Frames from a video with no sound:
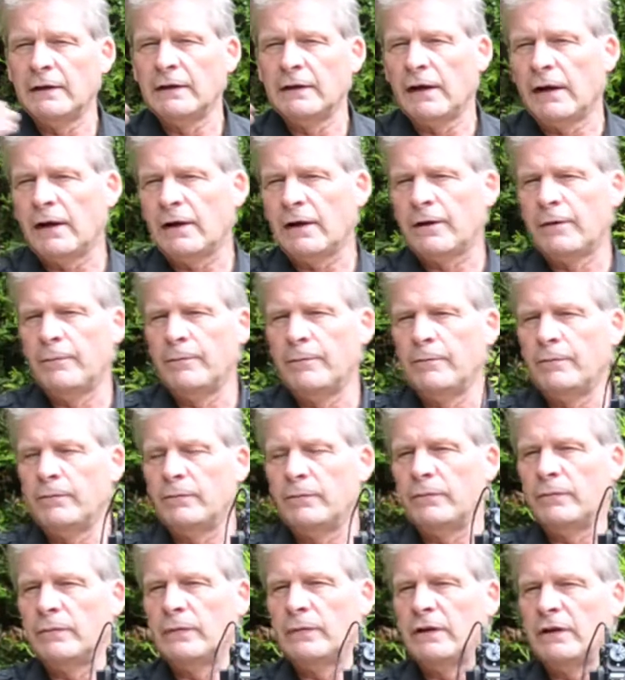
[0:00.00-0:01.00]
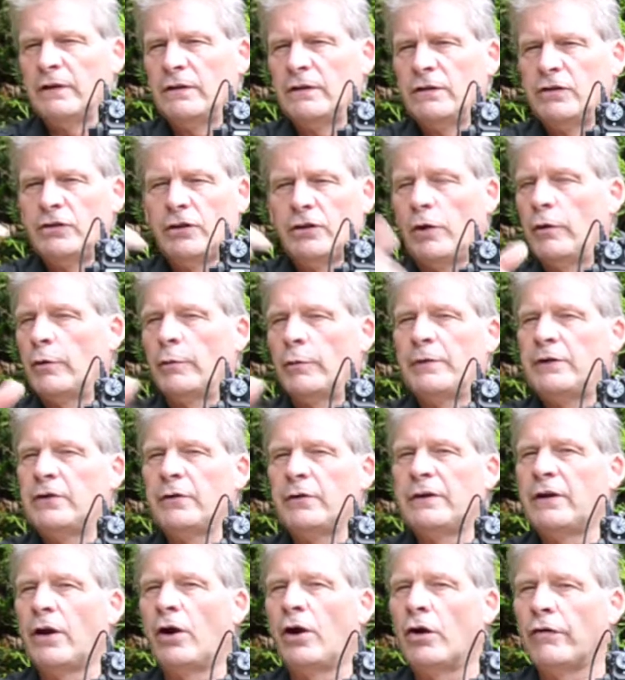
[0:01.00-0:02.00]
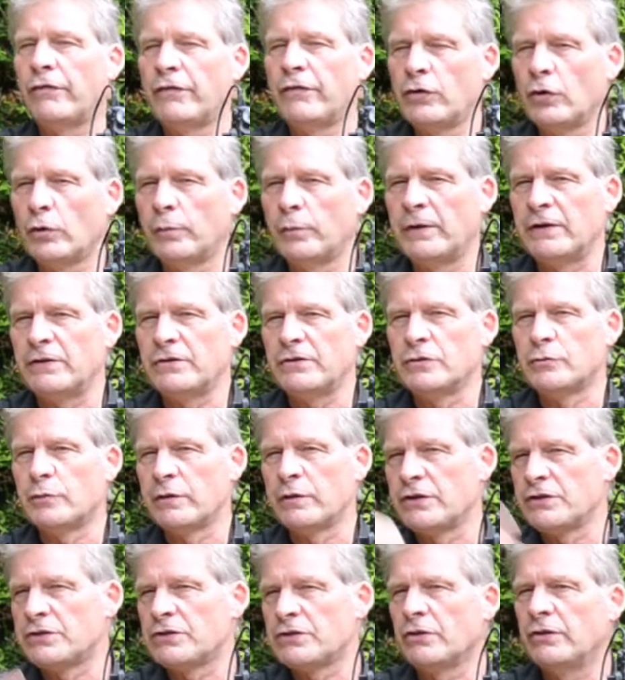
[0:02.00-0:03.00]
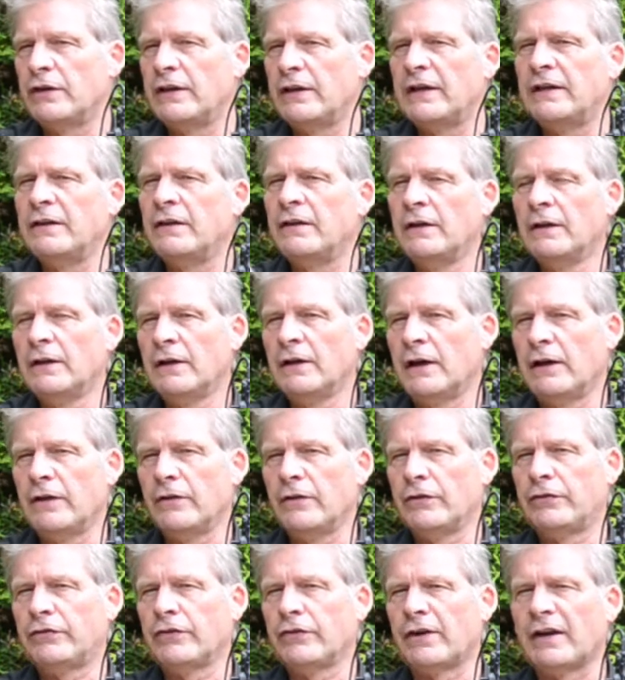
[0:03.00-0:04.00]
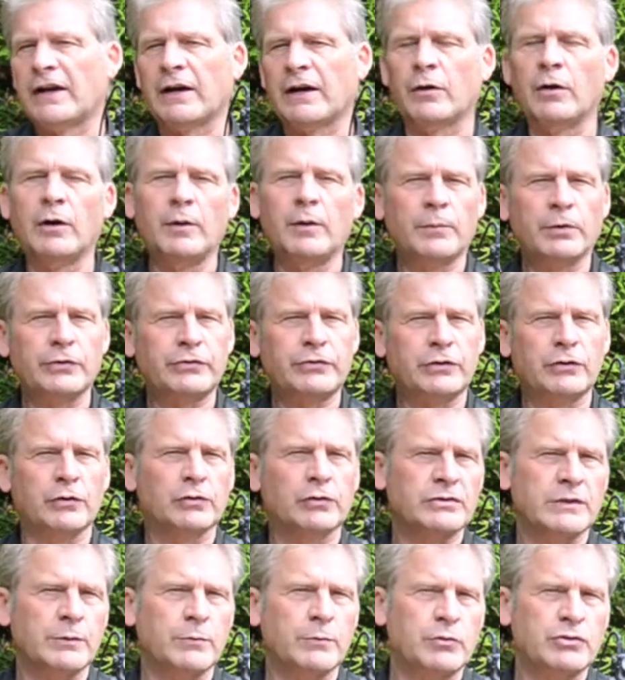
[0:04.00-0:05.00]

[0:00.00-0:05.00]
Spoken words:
you don't want to be doing half of your pictures with the sun in and the sun out. Plus, of course, it will